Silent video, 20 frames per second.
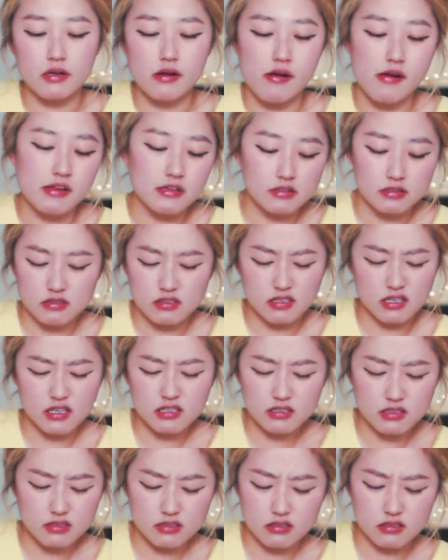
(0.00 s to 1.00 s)
but the
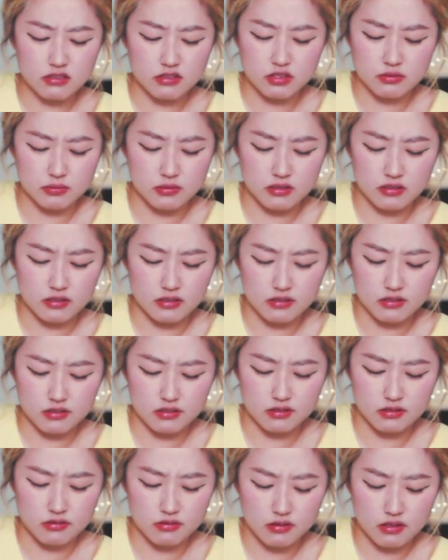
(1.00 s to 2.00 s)
guy didn't need to be,